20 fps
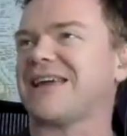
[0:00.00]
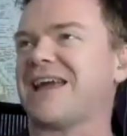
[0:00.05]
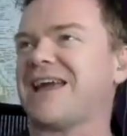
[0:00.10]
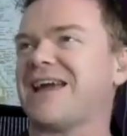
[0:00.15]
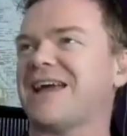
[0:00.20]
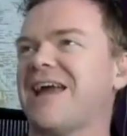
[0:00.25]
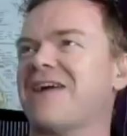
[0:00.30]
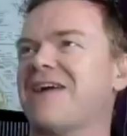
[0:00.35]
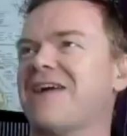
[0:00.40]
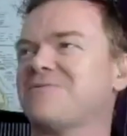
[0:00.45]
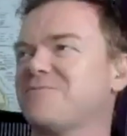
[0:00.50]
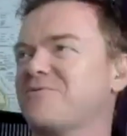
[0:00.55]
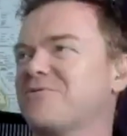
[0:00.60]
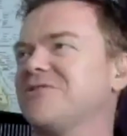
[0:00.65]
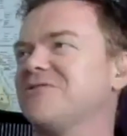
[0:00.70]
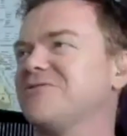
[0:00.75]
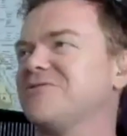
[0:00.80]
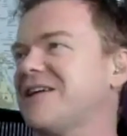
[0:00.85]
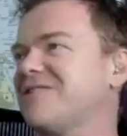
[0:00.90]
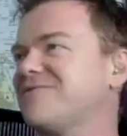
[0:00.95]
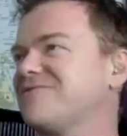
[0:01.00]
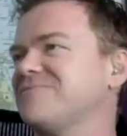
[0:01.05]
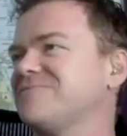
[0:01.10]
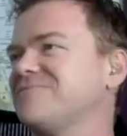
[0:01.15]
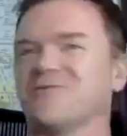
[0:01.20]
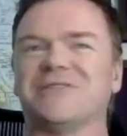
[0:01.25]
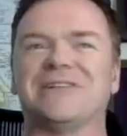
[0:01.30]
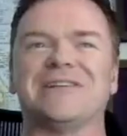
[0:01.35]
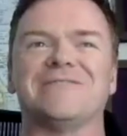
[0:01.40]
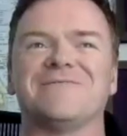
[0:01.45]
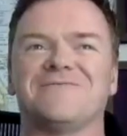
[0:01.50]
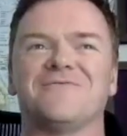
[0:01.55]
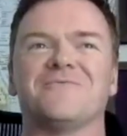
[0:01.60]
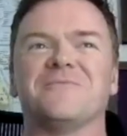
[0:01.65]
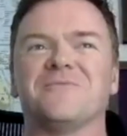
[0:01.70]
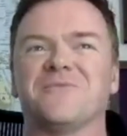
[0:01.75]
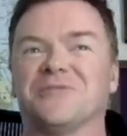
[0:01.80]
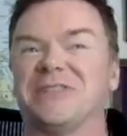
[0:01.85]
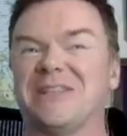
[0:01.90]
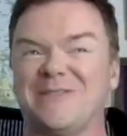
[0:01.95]
everybody who's everybody in Formula
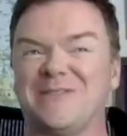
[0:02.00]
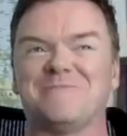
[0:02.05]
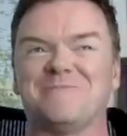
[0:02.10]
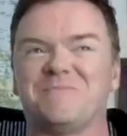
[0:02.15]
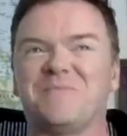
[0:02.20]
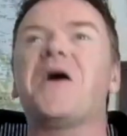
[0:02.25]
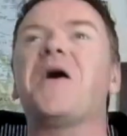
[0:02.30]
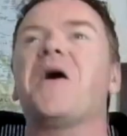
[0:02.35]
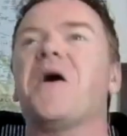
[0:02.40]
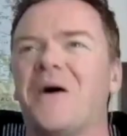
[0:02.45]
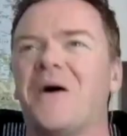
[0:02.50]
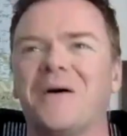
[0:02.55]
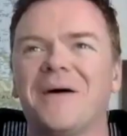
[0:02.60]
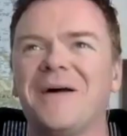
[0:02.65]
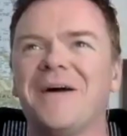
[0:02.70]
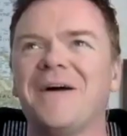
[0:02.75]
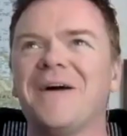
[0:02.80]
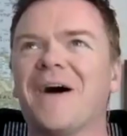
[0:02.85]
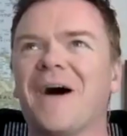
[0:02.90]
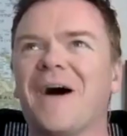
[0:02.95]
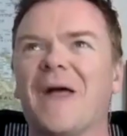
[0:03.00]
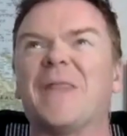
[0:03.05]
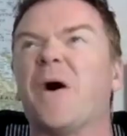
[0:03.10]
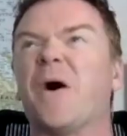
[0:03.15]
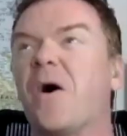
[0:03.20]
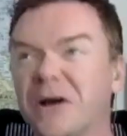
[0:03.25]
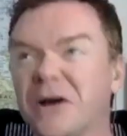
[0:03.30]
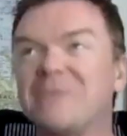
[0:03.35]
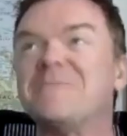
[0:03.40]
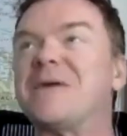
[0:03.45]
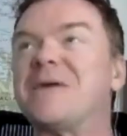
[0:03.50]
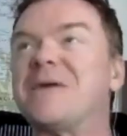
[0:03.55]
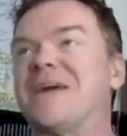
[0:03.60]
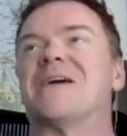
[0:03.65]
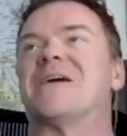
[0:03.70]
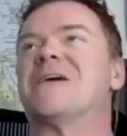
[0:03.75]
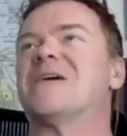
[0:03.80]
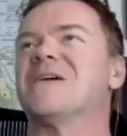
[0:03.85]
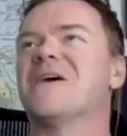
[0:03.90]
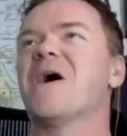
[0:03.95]
One's in this bar, and I'm
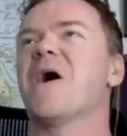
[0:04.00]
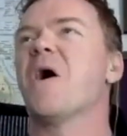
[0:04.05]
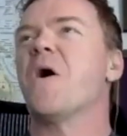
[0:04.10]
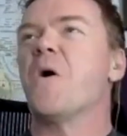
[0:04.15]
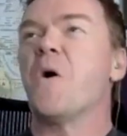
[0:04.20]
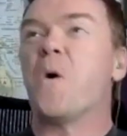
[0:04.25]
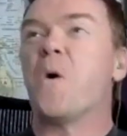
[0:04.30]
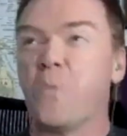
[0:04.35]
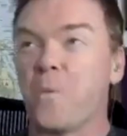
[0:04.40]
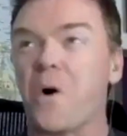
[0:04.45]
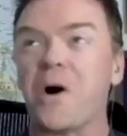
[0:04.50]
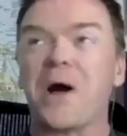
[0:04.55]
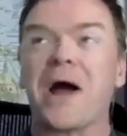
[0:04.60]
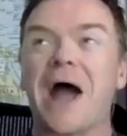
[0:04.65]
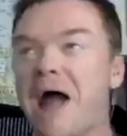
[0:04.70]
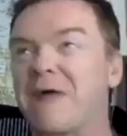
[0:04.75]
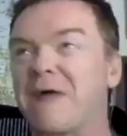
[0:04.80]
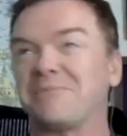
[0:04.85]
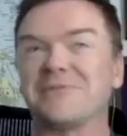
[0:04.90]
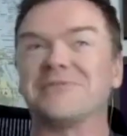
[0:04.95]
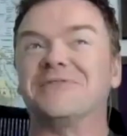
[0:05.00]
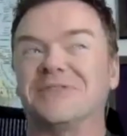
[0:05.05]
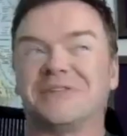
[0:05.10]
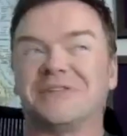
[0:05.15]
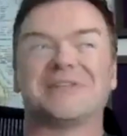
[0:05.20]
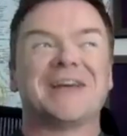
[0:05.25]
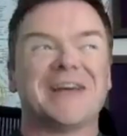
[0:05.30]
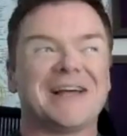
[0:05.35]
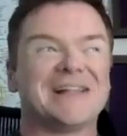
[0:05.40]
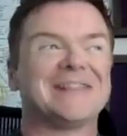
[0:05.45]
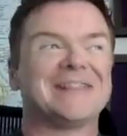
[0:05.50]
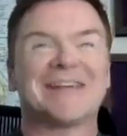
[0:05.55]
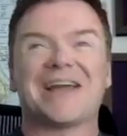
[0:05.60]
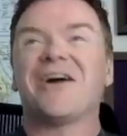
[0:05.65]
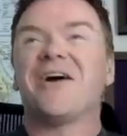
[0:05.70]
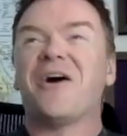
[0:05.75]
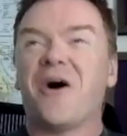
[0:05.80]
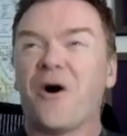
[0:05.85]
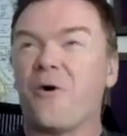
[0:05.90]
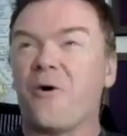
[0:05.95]
here. What happened? Like,
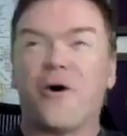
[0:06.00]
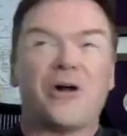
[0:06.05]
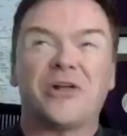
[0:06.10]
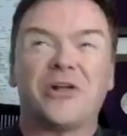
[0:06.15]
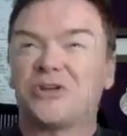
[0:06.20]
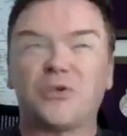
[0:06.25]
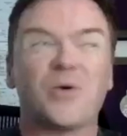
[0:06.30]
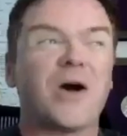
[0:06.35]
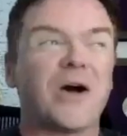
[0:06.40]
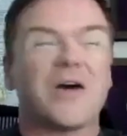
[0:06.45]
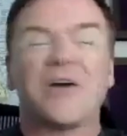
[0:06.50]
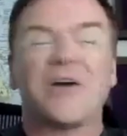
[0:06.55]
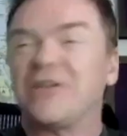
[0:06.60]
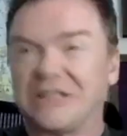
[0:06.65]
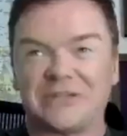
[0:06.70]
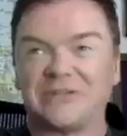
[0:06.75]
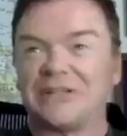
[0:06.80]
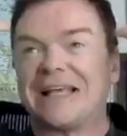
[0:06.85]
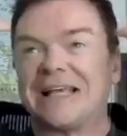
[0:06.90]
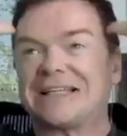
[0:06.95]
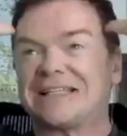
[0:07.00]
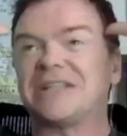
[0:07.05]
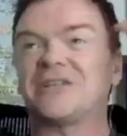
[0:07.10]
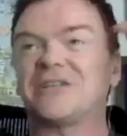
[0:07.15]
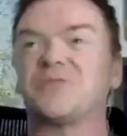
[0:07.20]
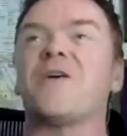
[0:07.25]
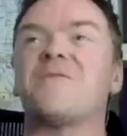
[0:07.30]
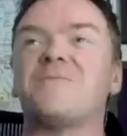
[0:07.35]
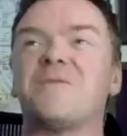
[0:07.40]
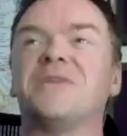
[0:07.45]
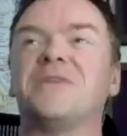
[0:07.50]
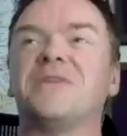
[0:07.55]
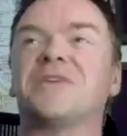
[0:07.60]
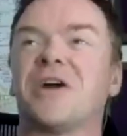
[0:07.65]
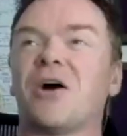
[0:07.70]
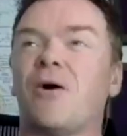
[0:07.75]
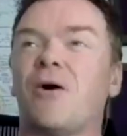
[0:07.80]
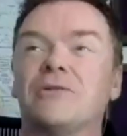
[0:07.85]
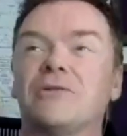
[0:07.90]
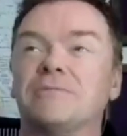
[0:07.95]
less than 12 months
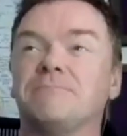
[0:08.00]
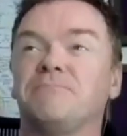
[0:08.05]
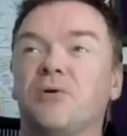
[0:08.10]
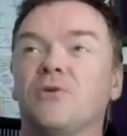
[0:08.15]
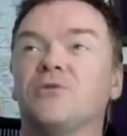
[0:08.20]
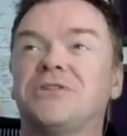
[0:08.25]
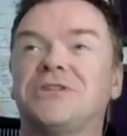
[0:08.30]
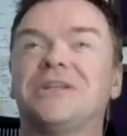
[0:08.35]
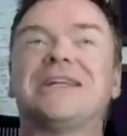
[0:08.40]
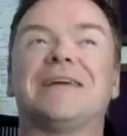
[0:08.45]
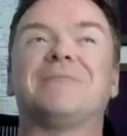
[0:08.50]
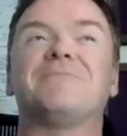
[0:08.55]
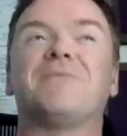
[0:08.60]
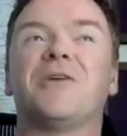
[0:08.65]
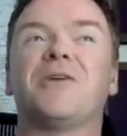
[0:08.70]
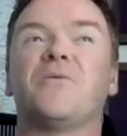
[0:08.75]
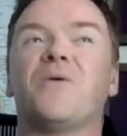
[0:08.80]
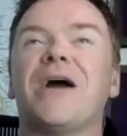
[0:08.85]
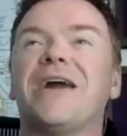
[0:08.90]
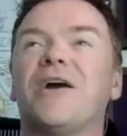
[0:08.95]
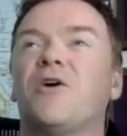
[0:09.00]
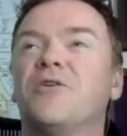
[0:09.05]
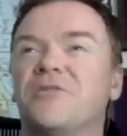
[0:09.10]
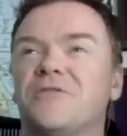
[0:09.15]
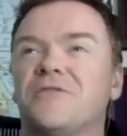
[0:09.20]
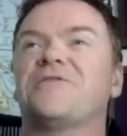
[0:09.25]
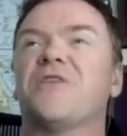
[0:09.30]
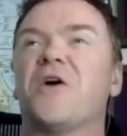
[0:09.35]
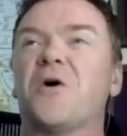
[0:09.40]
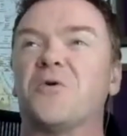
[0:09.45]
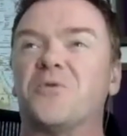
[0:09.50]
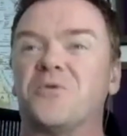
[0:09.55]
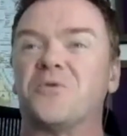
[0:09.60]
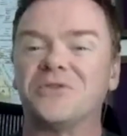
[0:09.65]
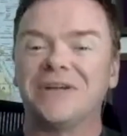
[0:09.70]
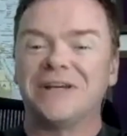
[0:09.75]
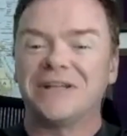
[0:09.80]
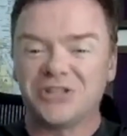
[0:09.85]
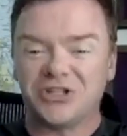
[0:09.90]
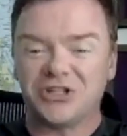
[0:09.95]
ago, I was bullshitting my way on the
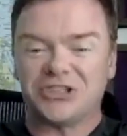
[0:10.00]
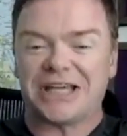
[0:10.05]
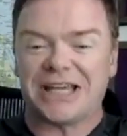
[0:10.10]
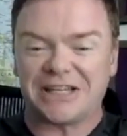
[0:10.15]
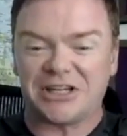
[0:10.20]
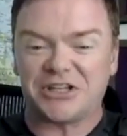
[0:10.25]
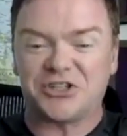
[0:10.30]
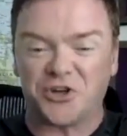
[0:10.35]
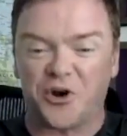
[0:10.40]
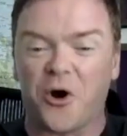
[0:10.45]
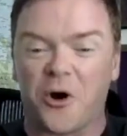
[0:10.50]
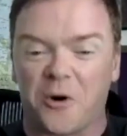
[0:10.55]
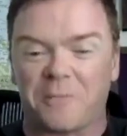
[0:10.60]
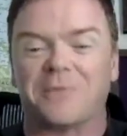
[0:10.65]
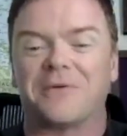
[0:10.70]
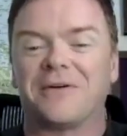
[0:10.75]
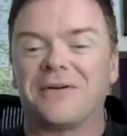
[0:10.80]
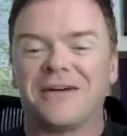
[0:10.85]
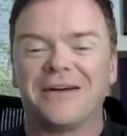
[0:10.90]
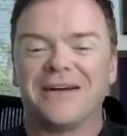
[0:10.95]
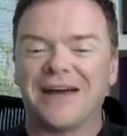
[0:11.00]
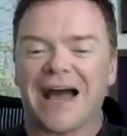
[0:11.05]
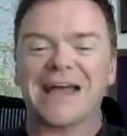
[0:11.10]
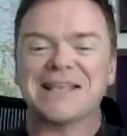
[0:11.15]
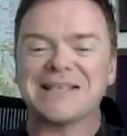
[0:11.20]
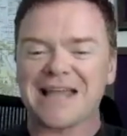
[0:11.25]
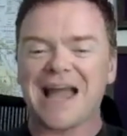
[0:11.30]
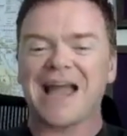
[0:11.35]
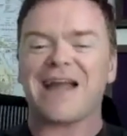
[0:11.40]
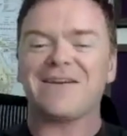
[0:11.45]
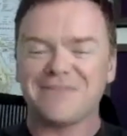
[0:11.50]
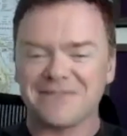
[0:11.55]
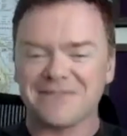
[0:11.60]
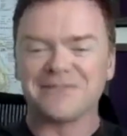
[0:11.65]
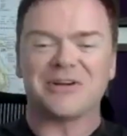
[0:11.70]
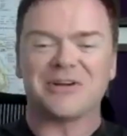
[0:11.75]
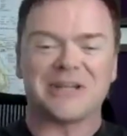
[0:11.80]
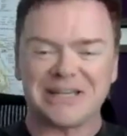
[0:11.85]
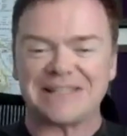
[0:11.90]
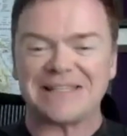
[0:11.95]
phone just to get a job, and now
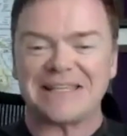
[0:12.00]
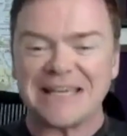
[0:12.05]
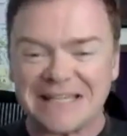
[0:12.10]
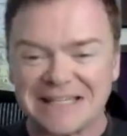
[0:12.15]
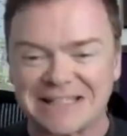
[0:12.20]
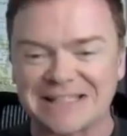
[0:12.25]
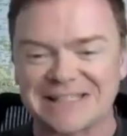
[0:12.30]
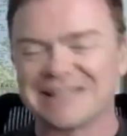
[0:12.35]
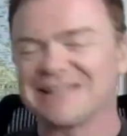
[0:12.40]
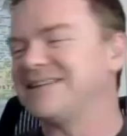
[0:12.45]
look at this.